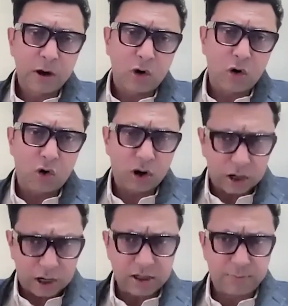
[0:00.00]
or
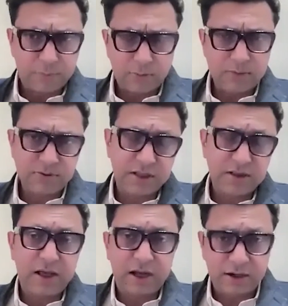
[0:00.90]
other problems, then
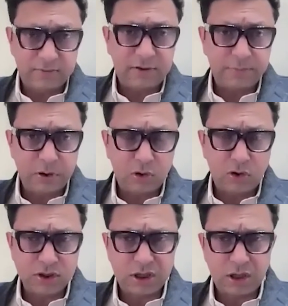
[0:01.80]
they can develop
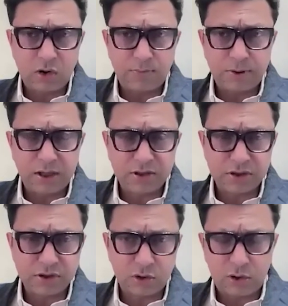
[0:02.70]
neurological
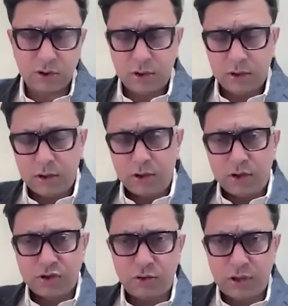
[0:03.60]
complications and all.
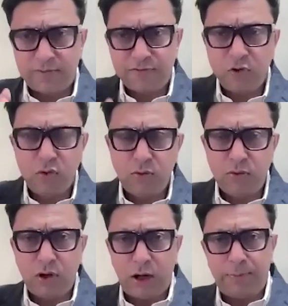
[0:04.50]
So there are a few
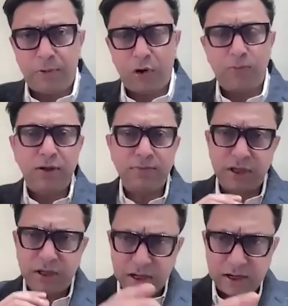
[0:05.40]
problems
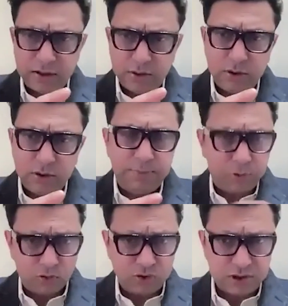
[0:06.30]
inherent to the
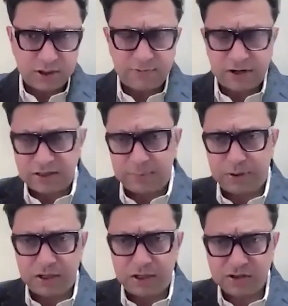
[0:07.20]
procedure. For example, the
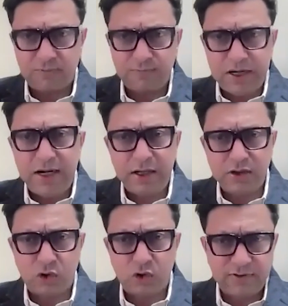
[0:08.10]
risk of bleeding is
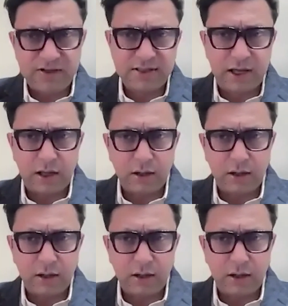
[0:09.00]
always there